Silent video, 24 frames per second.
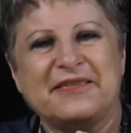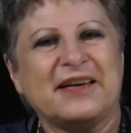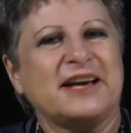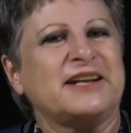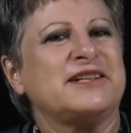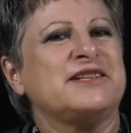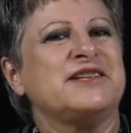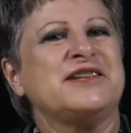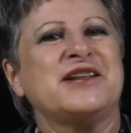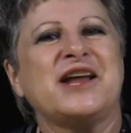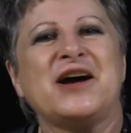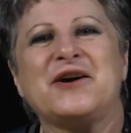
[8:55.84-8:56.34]

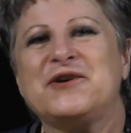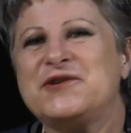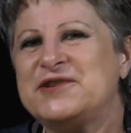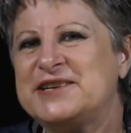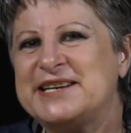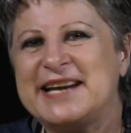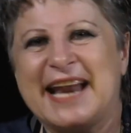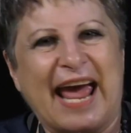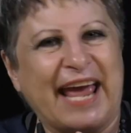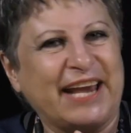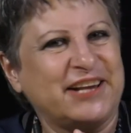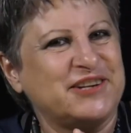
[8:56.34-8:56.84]
that no
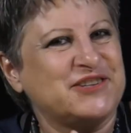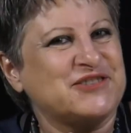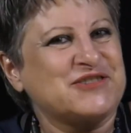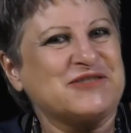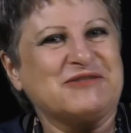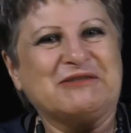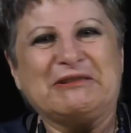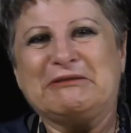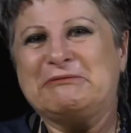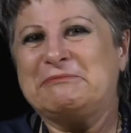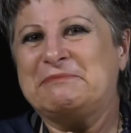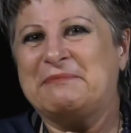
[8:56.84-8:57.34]

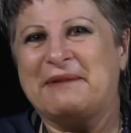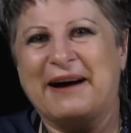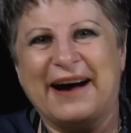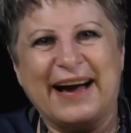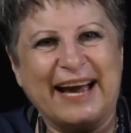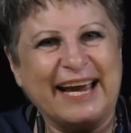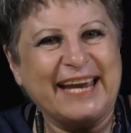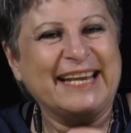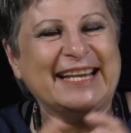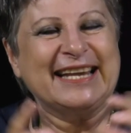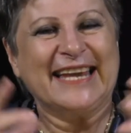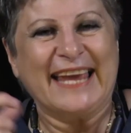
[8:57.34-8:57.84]
natural
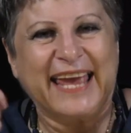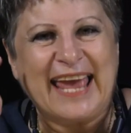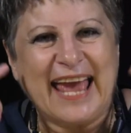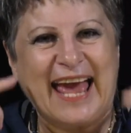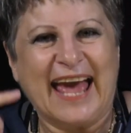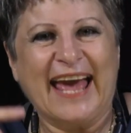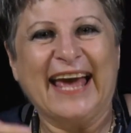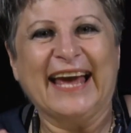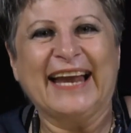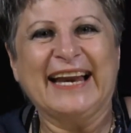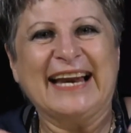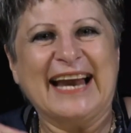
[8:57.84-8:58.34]
mind
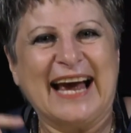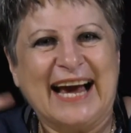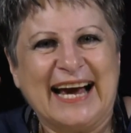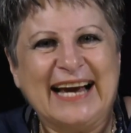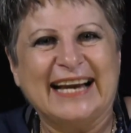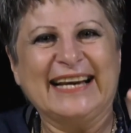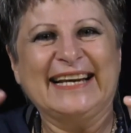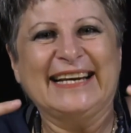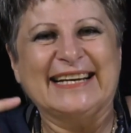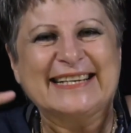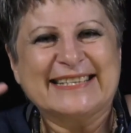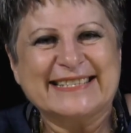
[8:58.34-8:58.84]
can
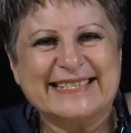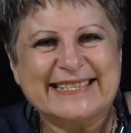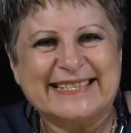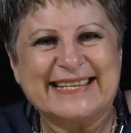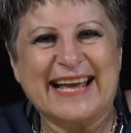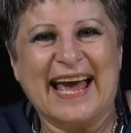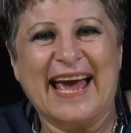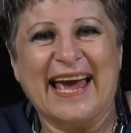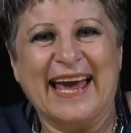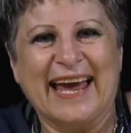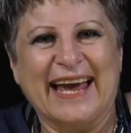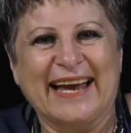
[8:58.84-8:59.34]

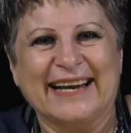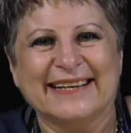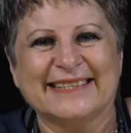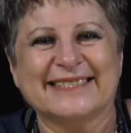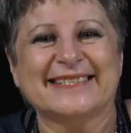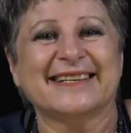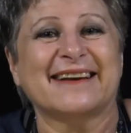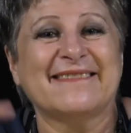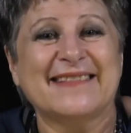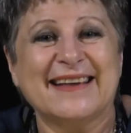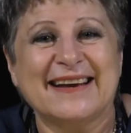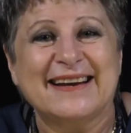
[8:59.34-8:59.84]
understand.
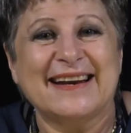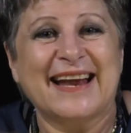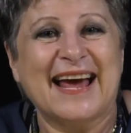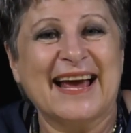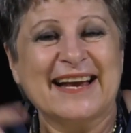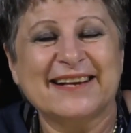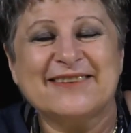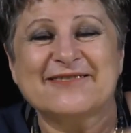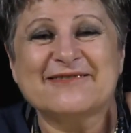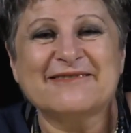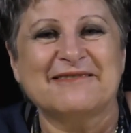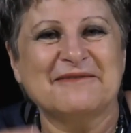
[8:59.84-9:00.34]
So the
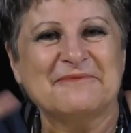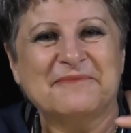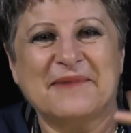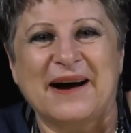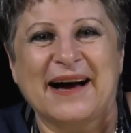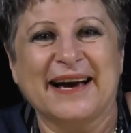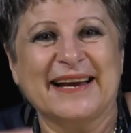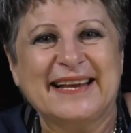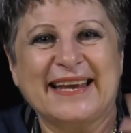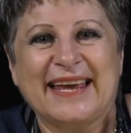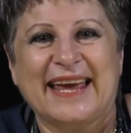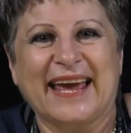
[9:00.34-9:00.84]
natural
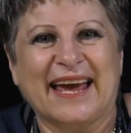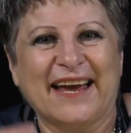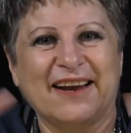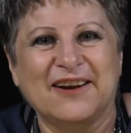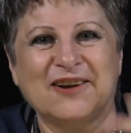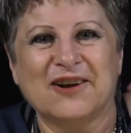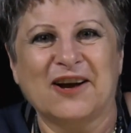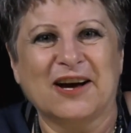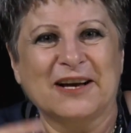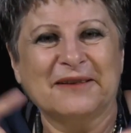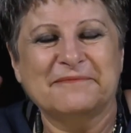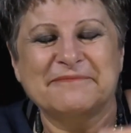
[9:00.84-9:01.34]
mind
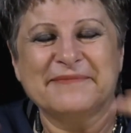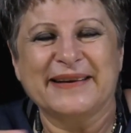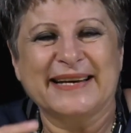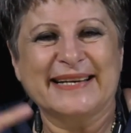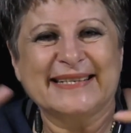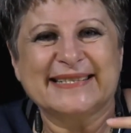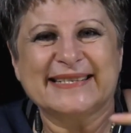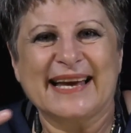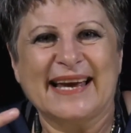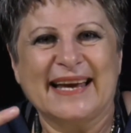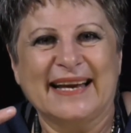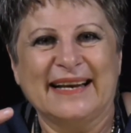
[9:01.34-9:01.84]
cannot
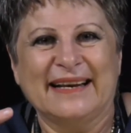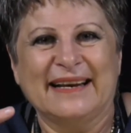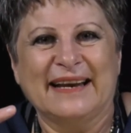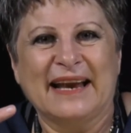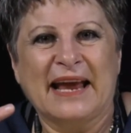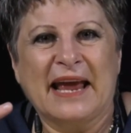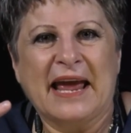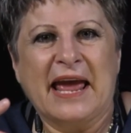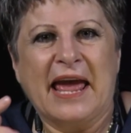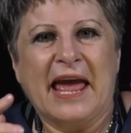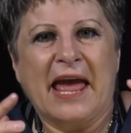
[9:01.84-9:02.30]
mix in.